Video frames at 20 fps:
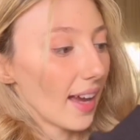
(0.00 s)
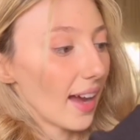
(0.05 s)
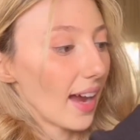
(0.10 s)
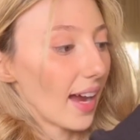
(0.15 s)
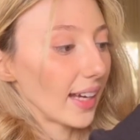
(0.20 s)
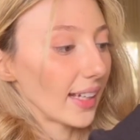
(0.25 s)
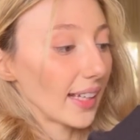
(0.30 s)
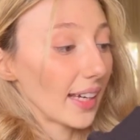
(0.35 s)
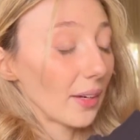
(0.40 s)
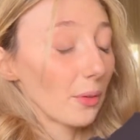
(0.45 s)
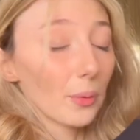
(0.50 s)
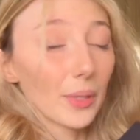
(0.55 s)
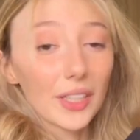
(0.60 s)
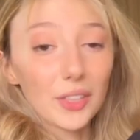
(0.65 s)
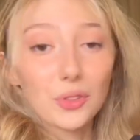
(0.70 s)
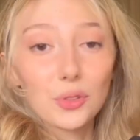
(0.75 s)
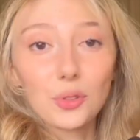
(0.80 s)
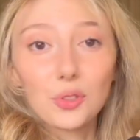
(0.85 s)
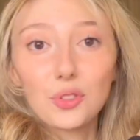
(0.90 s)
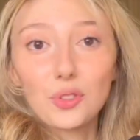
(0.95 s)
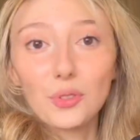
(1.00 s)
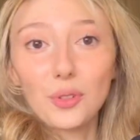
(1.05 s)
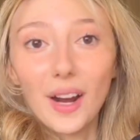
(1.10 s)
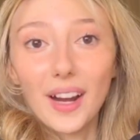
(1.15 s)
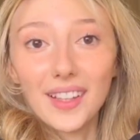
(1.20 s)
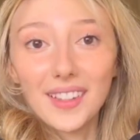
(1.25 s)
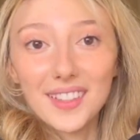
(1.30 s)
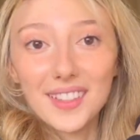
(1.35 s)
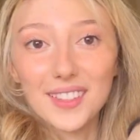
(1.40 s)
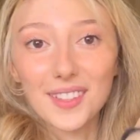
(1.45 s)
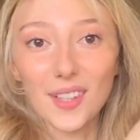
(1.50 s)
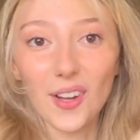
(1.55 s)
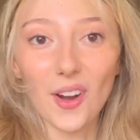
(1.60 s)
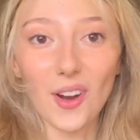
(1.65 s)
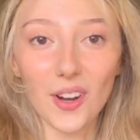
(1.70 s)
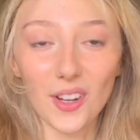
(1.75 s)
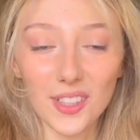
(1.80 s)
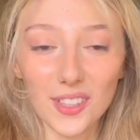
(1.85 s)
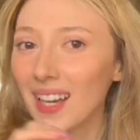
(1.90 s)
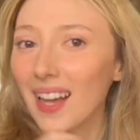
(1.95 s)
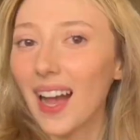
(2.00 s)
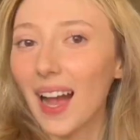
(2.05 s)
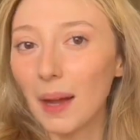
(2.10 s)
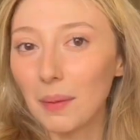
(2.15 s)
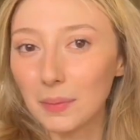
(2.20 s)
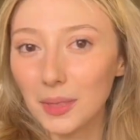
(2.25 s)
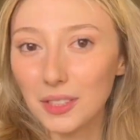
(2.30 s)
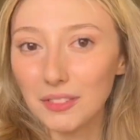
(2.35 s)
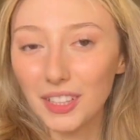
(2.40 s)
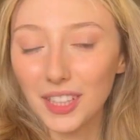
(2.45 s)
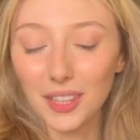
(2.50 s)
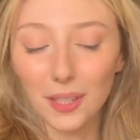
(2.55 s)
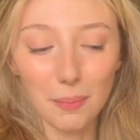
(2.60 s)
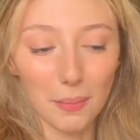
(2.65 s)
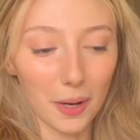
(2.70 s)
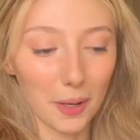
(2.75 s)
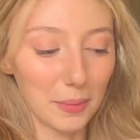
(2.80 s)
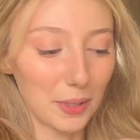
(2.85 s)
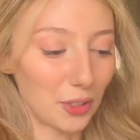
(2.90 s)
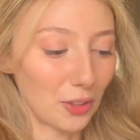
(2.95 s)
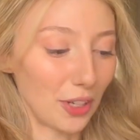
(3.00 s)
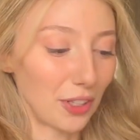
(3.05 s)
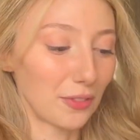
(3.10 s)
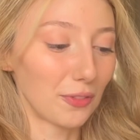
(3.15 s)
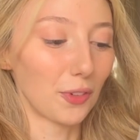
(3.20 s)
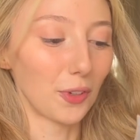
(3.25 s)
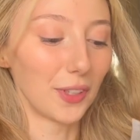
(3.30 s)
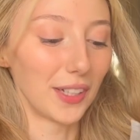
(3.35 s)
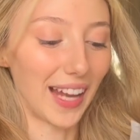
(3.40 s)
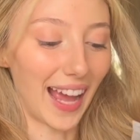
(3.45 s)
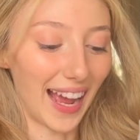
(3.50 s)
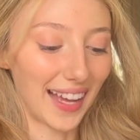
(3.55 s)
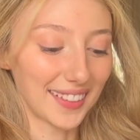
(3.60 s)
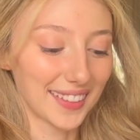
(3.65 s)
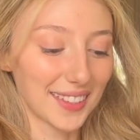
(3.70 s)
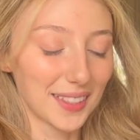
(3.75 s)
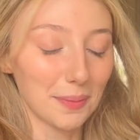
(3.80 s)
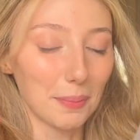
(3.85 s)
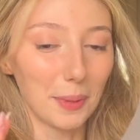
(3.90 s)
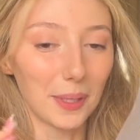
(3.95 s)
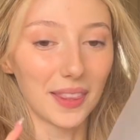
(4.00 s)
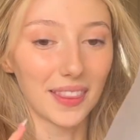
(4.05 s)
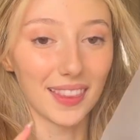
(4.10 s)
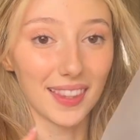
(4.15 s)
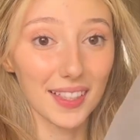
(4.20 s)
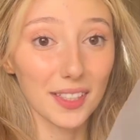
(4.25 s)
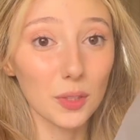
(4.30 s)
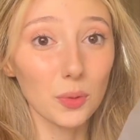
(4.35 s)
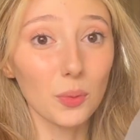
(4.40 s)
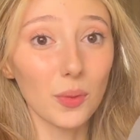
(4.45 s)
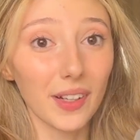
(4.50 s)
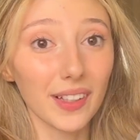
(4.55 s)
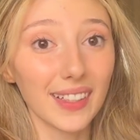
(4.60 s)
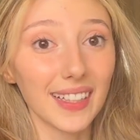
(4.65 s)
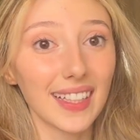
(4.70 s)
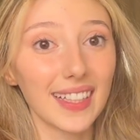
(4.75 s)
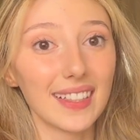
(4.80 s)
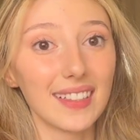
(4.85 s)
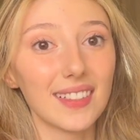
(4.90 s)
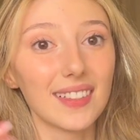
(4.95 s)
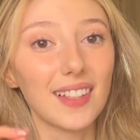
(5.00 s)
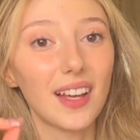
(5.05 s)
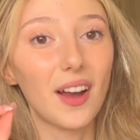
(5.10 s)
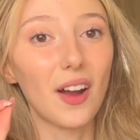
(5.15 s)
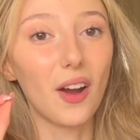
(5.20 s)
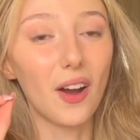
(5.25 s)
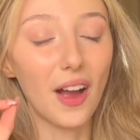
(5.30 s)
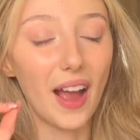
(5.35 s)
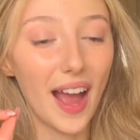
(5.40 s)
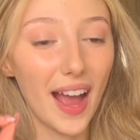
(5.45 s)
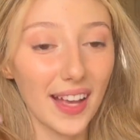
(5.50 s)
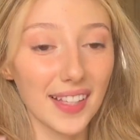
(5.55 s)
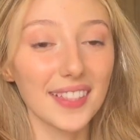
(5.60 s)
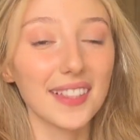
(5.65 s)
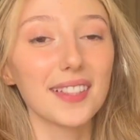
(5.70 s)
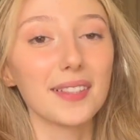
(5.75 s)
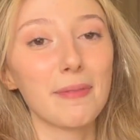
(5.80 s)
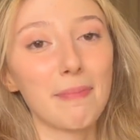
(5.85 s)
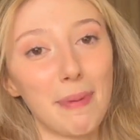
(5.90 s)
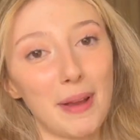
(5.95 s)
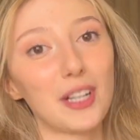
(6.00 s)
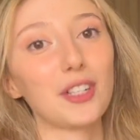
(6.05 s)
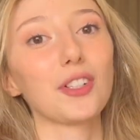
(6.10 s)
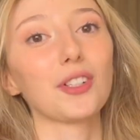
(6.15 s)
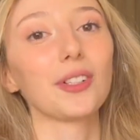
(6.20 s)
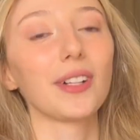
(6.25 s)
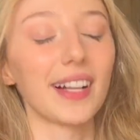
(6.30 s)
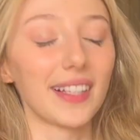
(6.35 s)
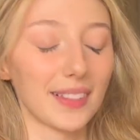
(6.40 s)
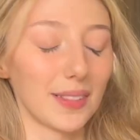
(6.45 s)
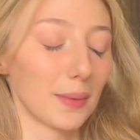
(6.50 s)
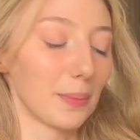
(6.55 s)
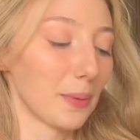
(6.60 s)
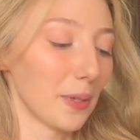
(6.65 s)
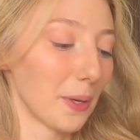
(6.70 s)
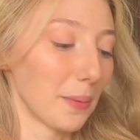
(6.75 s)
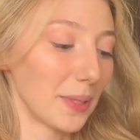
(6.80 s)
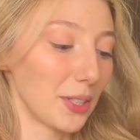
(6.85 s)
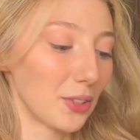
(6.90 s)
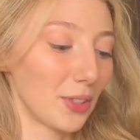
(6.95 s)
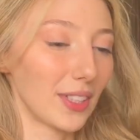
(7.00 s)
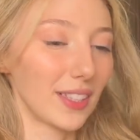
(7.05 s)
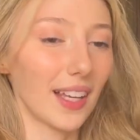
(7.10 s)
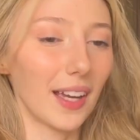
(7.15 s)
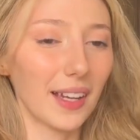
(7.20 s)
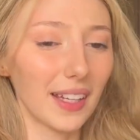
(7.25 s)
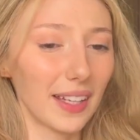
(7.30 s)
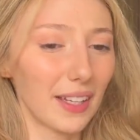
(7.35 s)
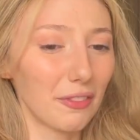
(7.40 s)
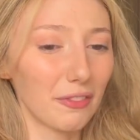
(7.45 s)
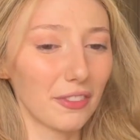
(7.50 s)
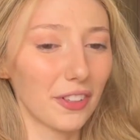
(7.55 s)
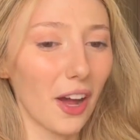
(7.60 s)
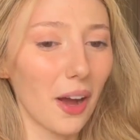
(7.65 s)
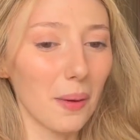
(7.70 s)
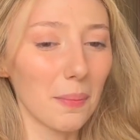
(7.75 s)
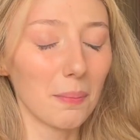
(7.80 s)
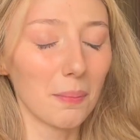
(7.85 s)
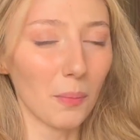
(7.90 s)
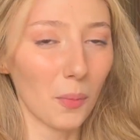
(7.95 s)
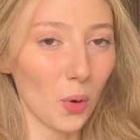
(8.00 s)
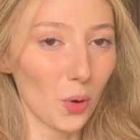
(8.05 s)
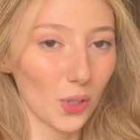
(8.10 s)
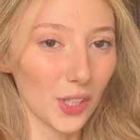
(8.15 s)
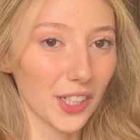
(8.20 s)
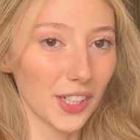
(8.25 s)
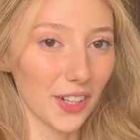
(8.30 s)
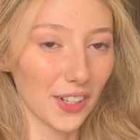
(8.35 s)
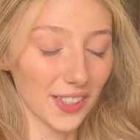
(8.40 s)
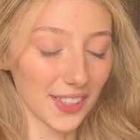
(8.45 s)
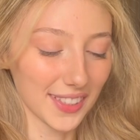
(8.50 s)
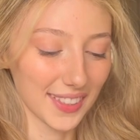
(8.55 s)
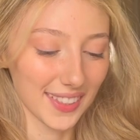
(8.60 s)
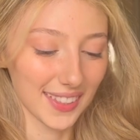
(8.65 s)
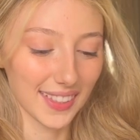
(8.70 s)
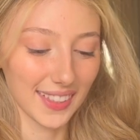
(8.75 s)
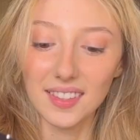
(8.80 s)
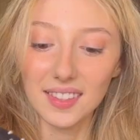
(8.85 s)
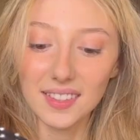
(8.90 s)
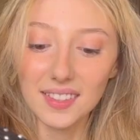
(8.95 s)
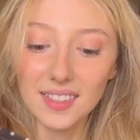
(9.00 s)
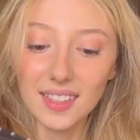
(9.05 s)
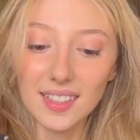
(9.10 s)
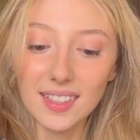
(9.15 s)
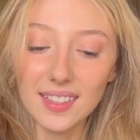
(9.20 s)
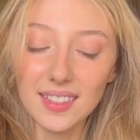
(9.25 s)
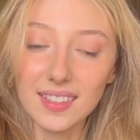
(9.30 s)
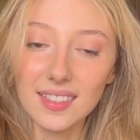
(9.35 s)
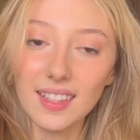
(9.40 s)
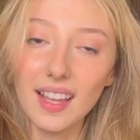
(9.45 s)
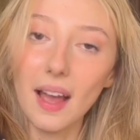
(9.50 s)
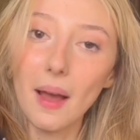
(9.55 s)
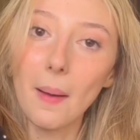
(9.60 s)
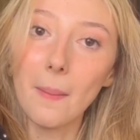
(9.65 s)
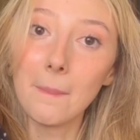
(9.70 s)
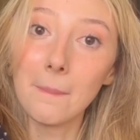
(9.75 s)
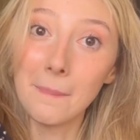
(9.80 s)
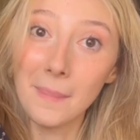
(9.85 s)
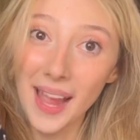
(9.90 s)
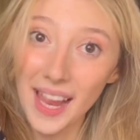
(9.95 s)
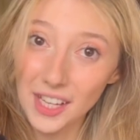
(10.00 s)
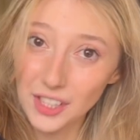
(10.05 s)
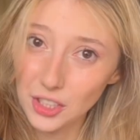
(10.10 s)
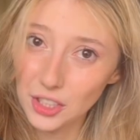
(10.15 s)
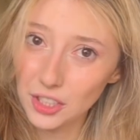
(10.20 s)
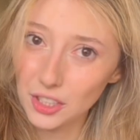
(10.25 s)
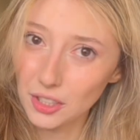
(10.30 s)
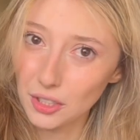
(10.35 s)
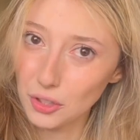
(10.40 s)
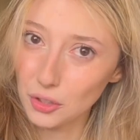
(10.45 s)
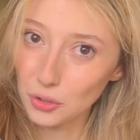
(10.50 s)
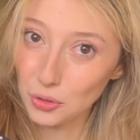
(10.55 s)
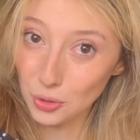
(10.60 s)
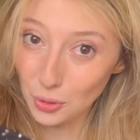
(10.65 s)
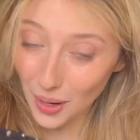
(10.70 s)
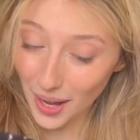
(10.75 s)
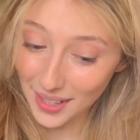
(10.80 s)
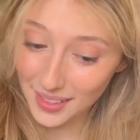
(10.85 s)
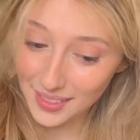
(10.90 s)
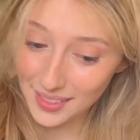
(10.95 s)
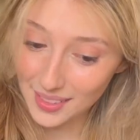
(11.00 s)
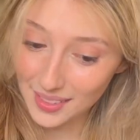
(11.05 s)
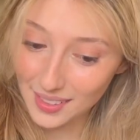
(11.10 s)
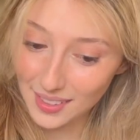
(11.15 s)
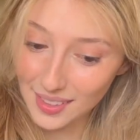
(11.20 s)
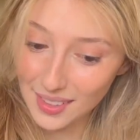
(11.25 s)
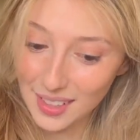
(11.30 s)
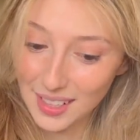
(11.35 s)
I can't wait to try this on. I'm leaving the Barbie dress for last, but this one is as special as the Barbie dress, if not more, honestly. This is a mesh dress.